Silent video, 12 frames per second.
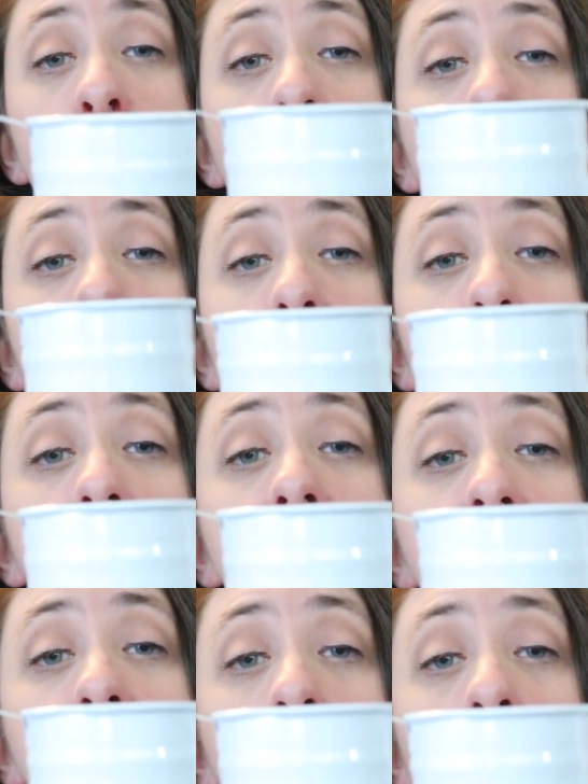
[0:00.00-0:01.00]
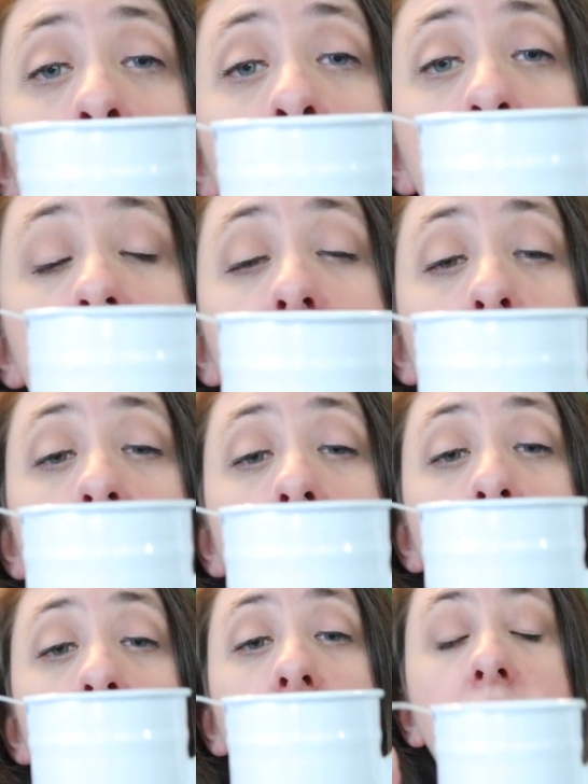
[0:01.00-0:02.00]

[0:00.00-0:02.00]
would just be so cute.